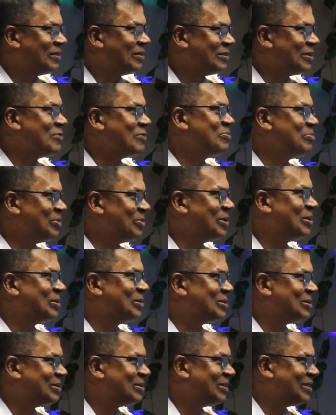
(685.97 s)

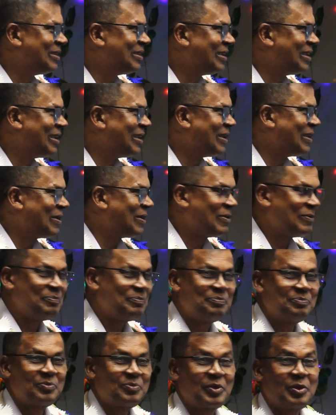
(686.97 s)
Governments
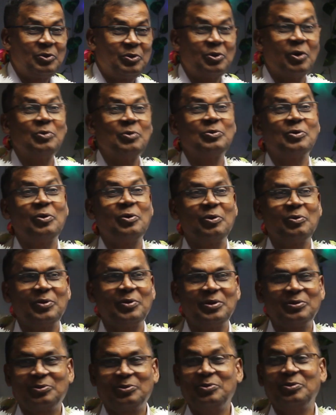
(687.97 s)
don't
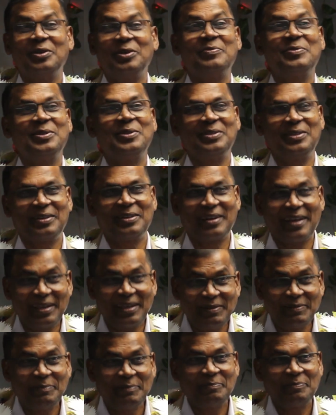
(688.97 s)
always do everything
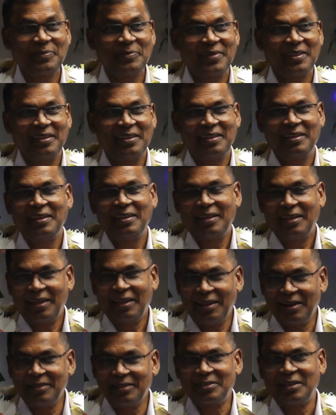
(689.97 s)
right.
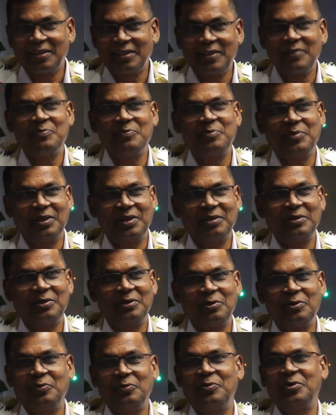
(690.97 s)
And as a government,
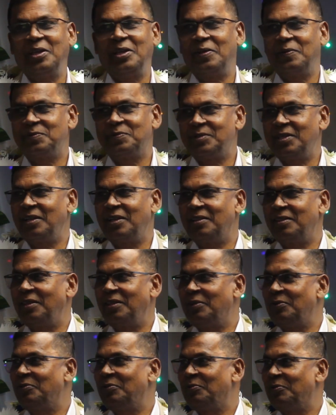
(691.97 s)
we have said
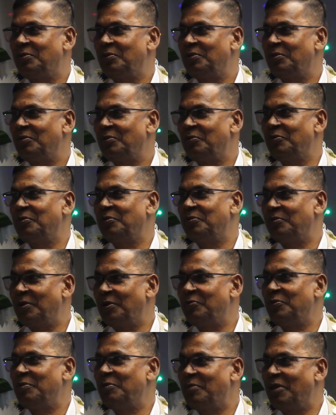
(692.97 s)
that
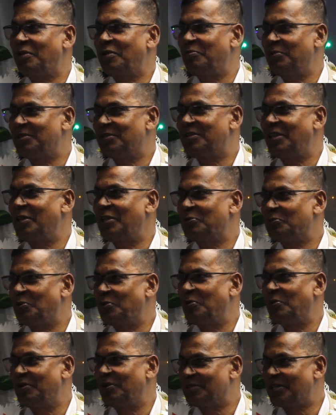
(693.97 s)
when we make mistakes,
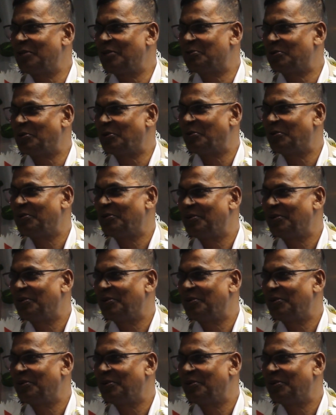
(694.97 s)
we will say so.